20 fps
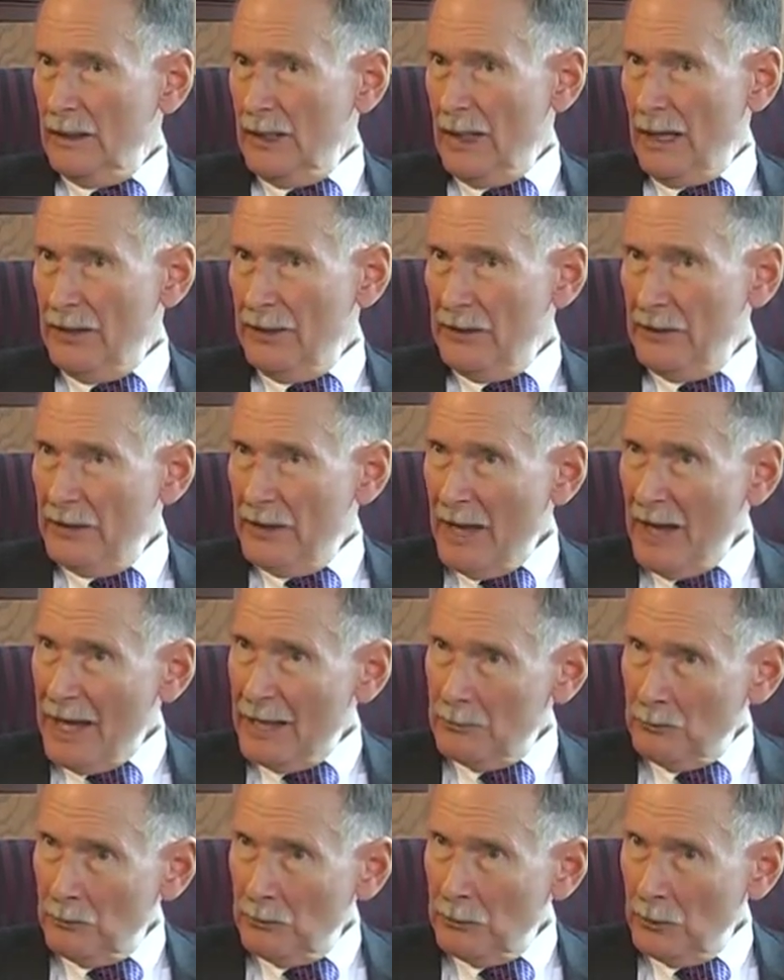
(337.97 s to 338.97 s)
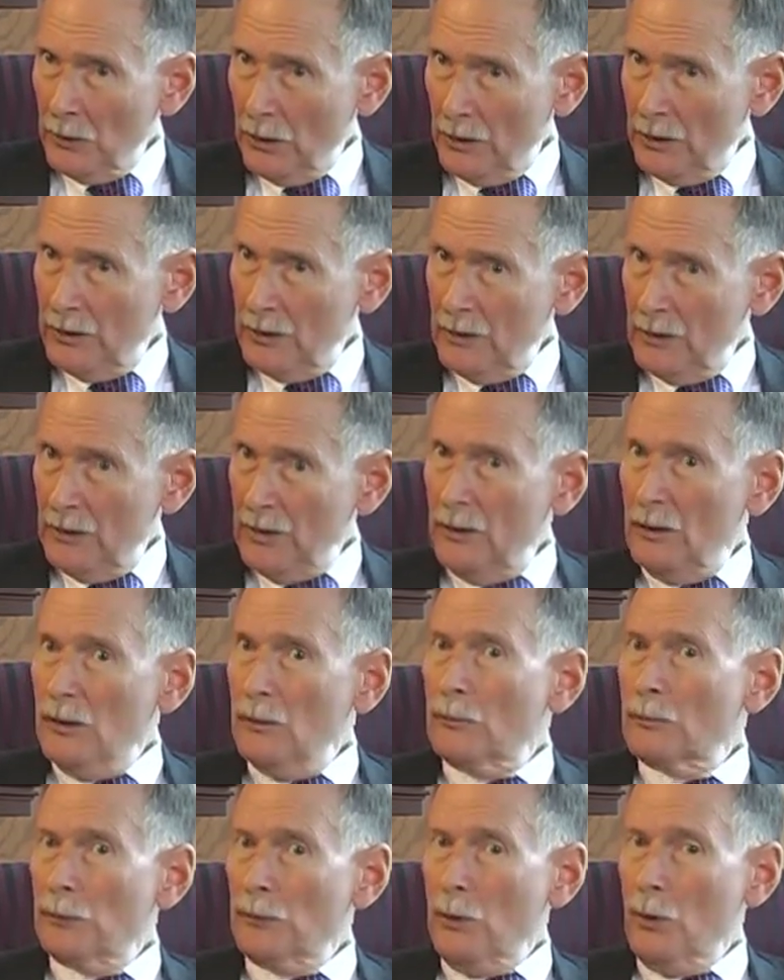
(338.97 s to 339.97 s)
And that book
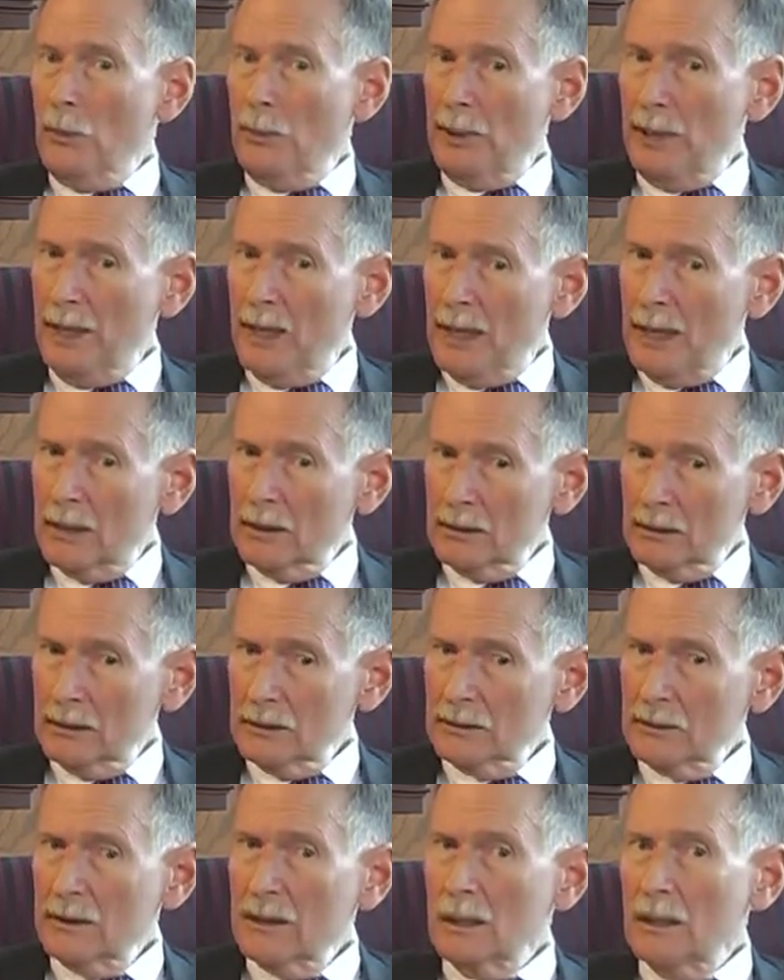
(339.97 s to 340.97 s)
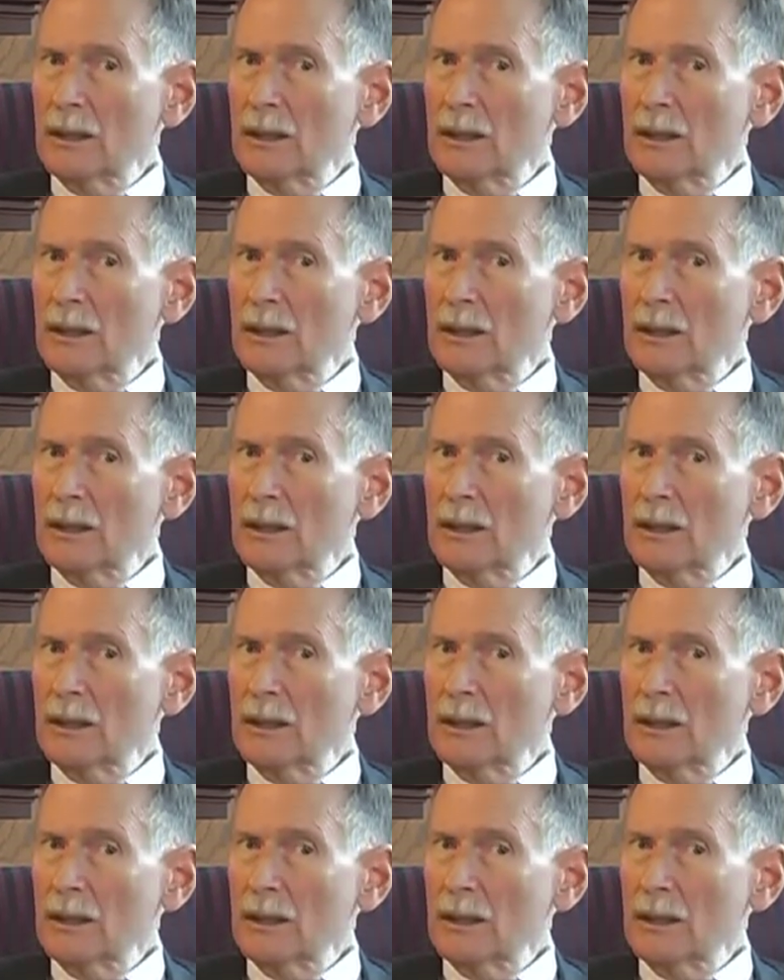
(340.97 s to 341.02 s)
propelled